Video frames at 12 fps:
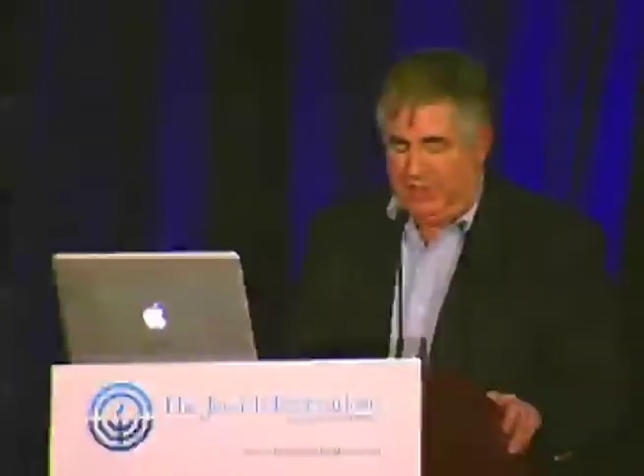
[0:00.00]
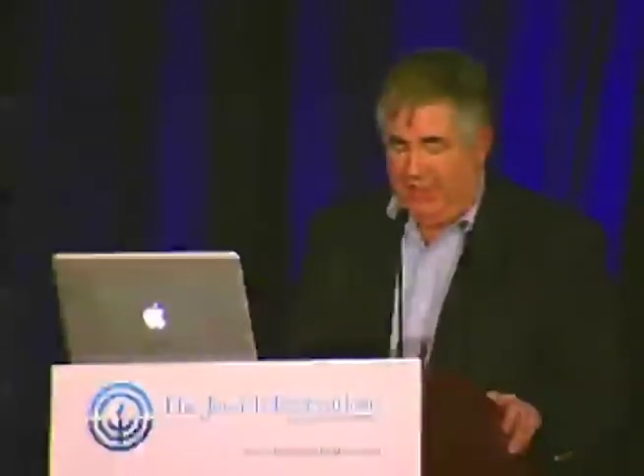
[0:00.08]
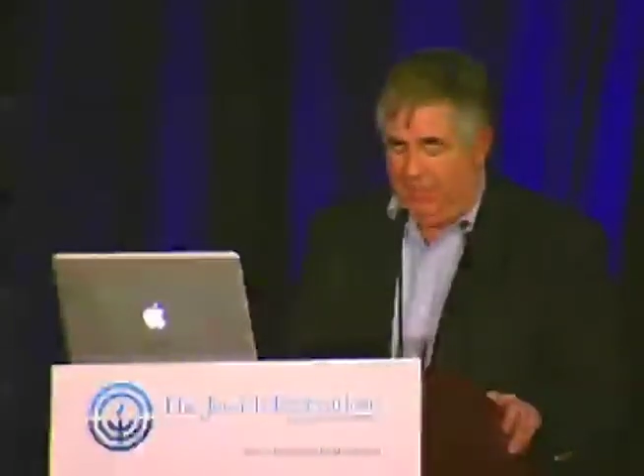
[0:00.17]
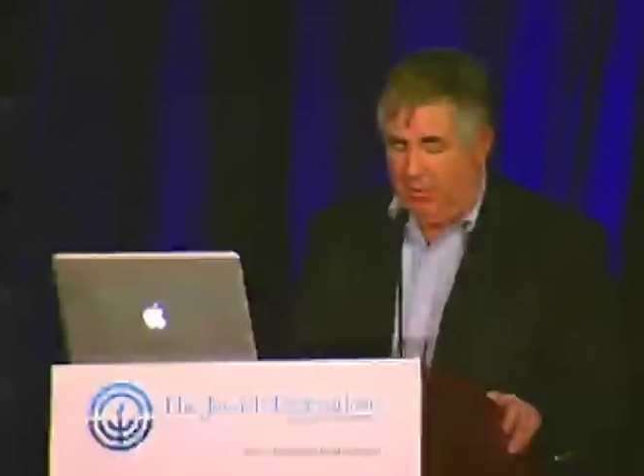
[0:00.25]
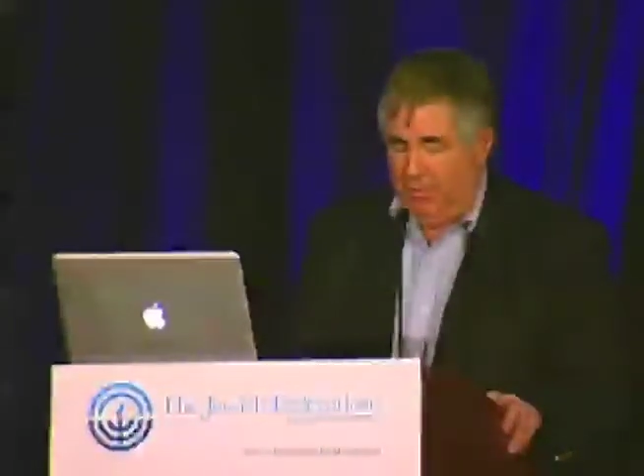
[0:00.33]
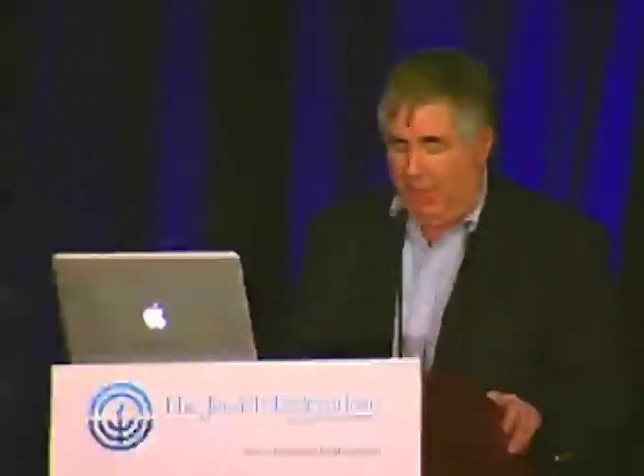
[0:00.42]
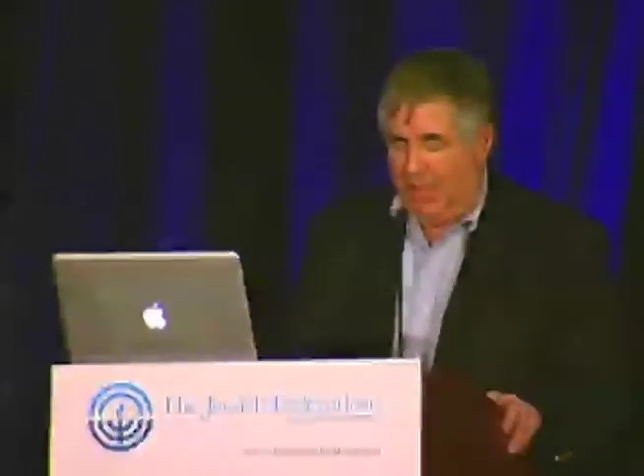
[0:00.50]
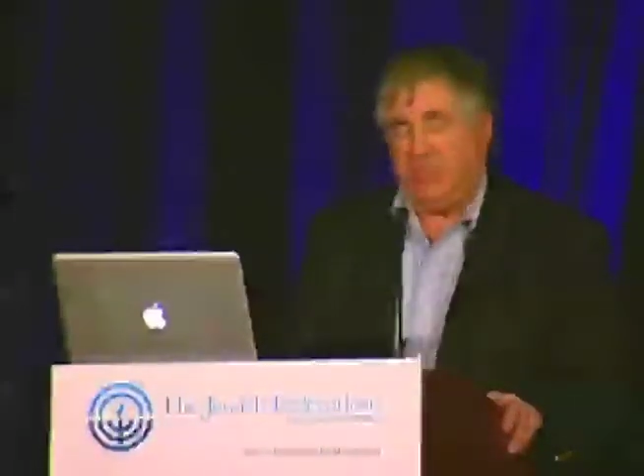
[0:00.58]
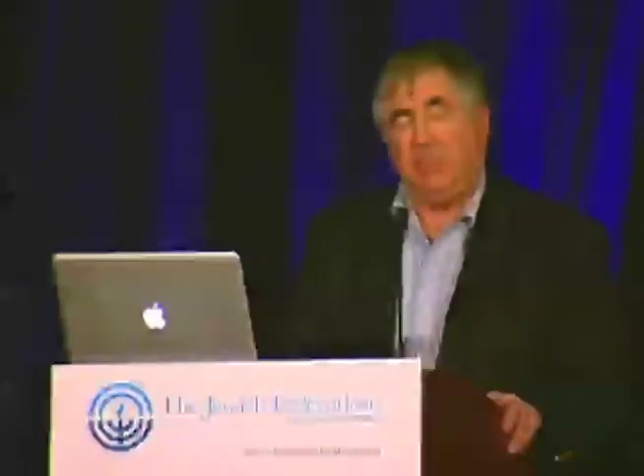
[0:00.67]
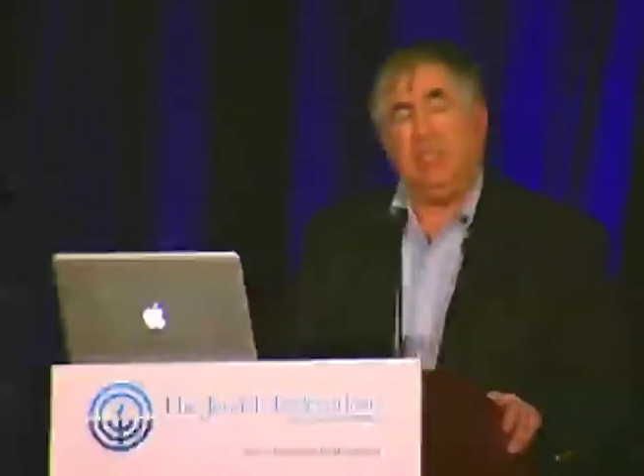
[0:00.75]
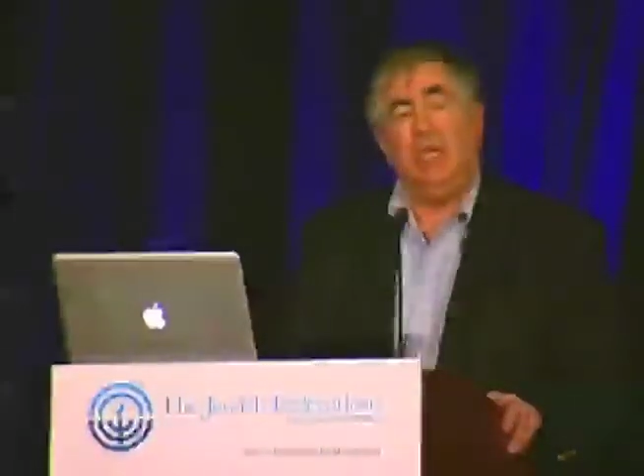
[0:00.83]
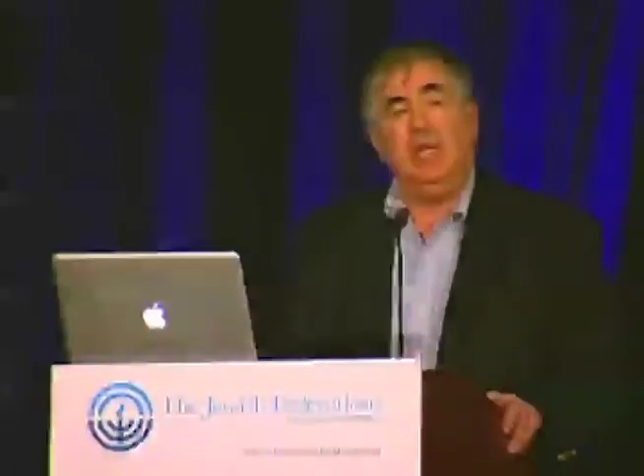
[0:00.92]
several
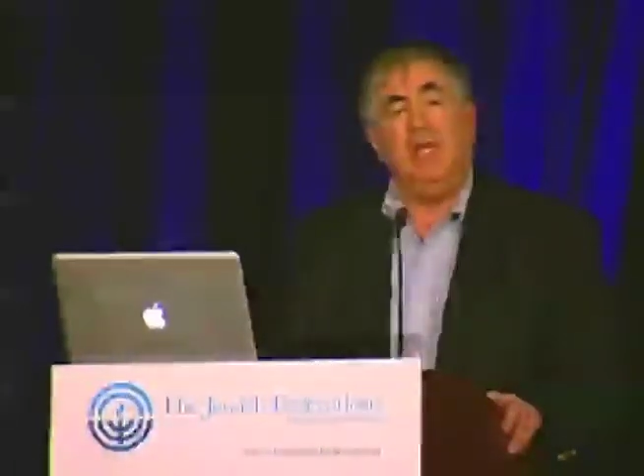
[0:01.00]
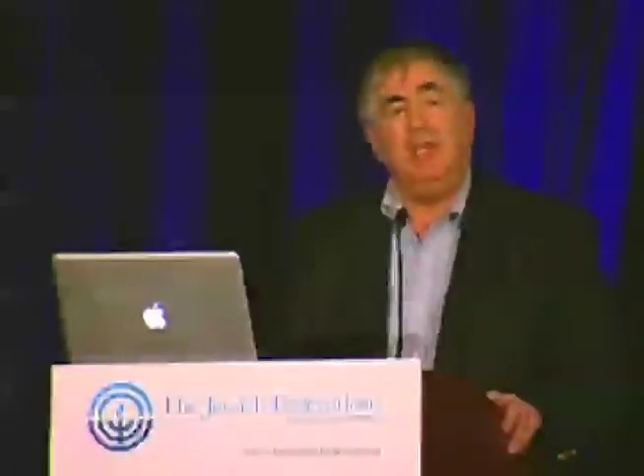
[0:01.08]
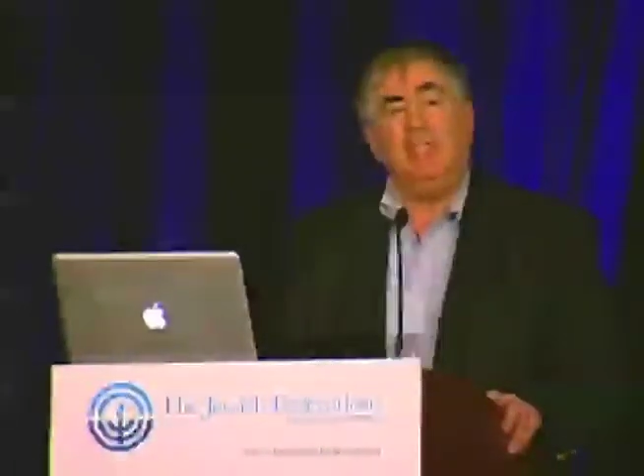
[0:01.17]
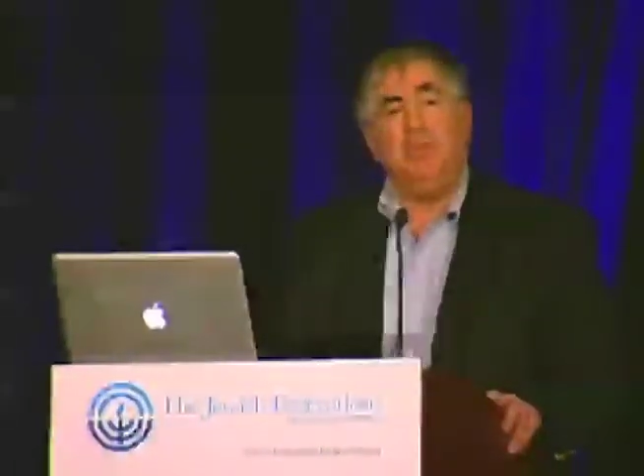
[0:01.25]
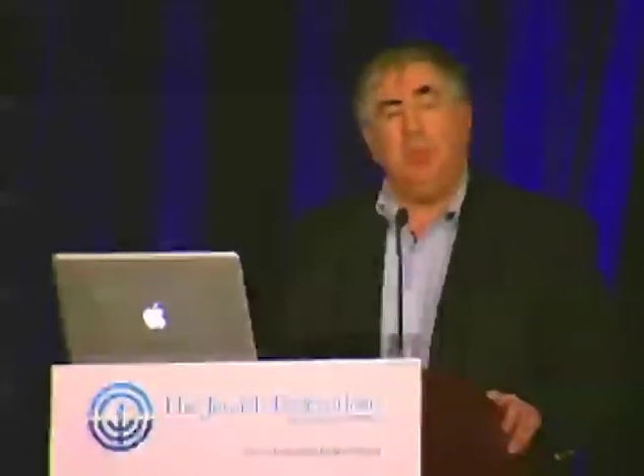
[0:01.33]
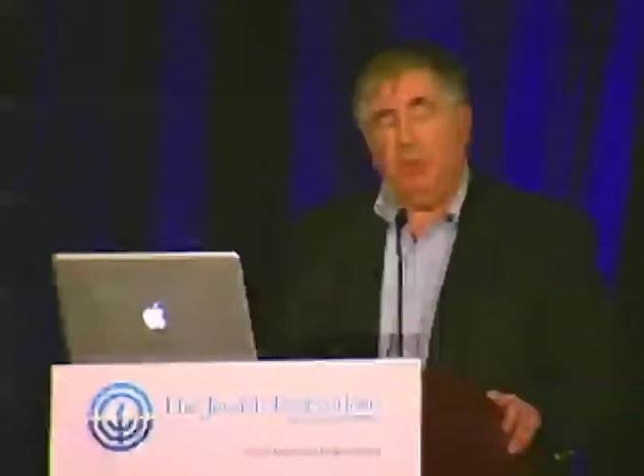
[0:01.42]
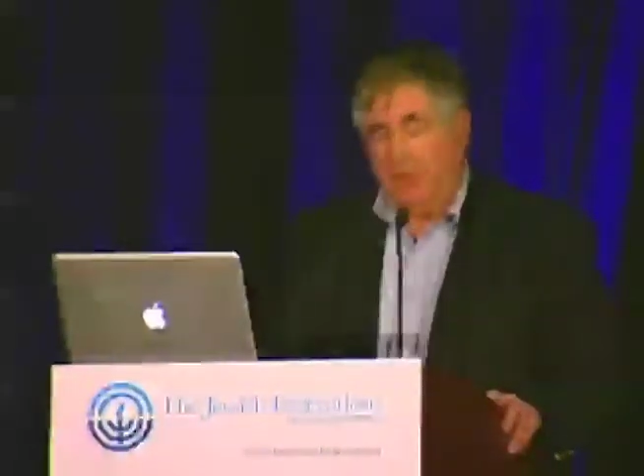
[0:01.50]
months to put